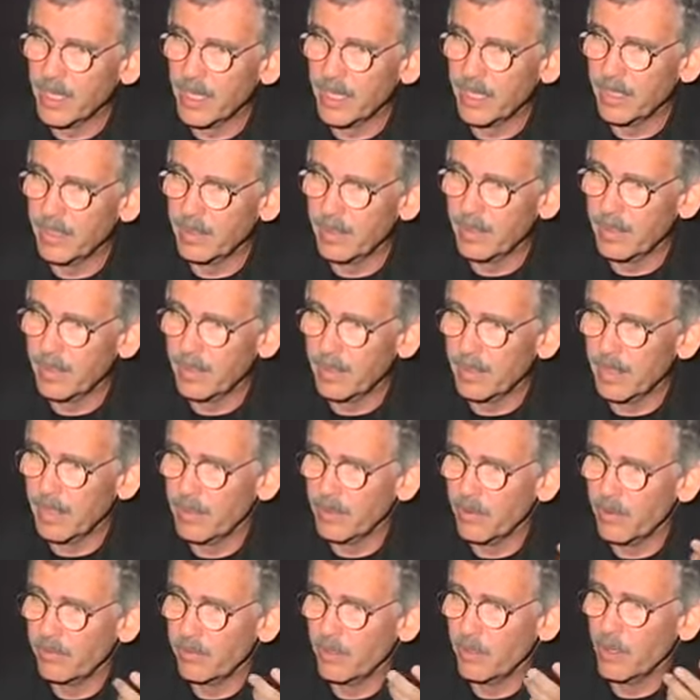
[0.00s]
And I
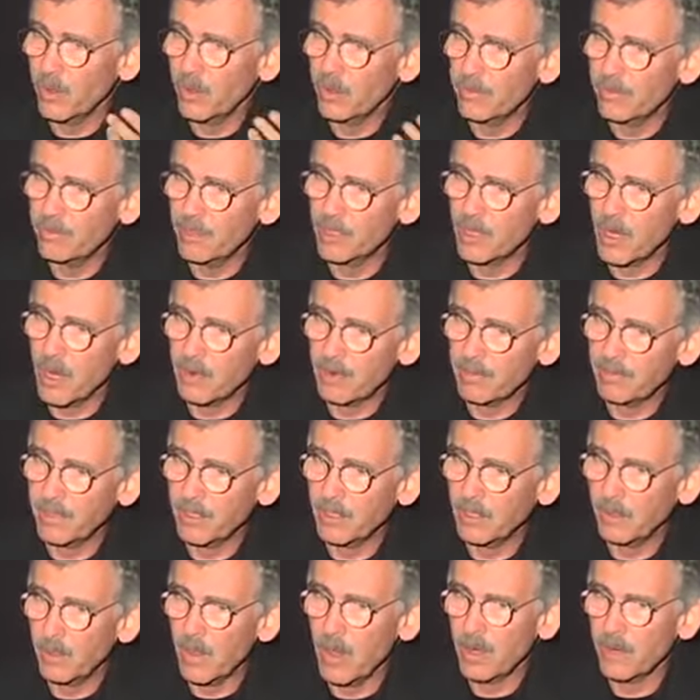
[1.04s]
don't know if you know in photography,
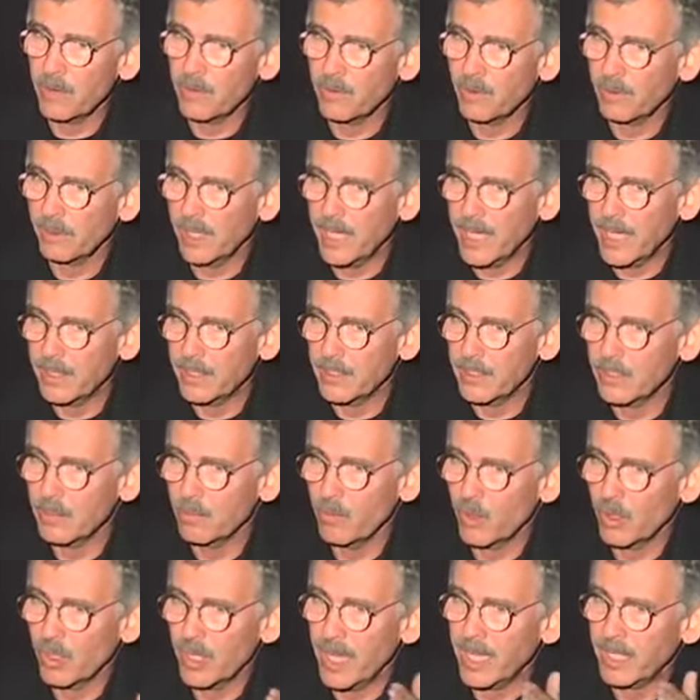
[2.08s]
the longer the lens, the
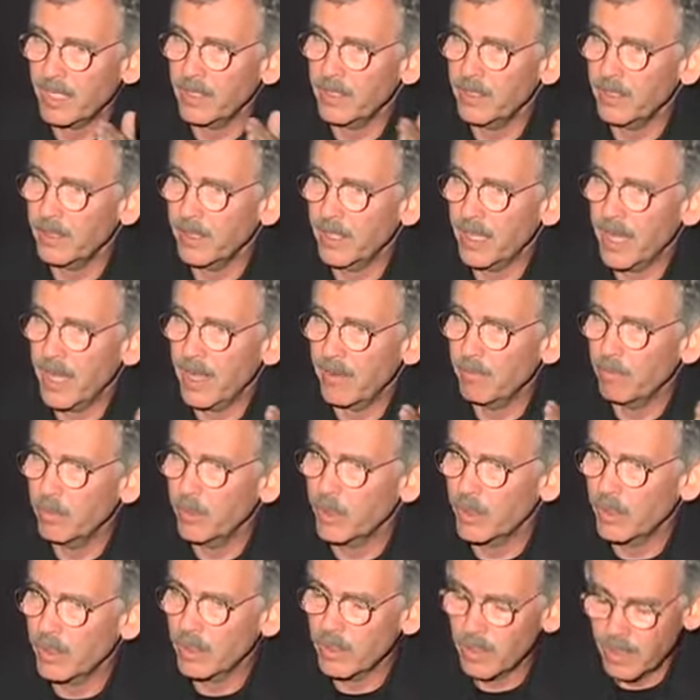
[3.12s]
more likely you're going to have
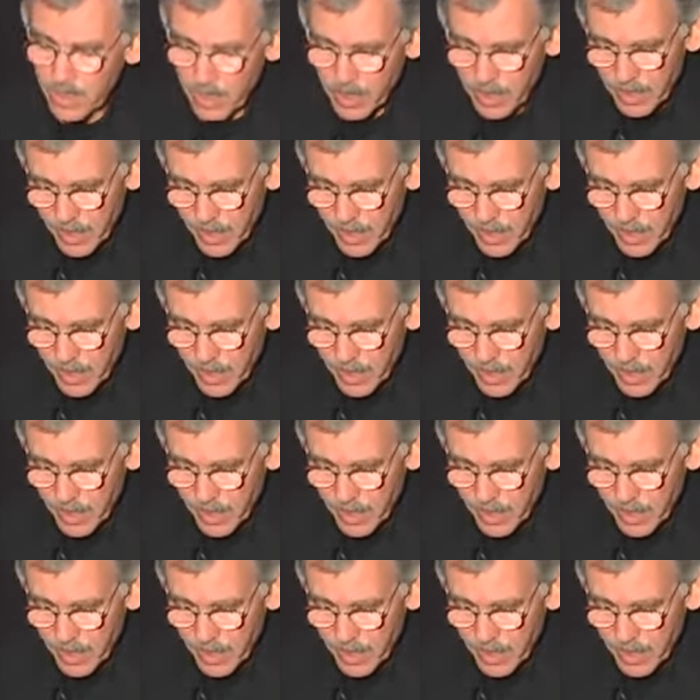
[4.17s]
blur.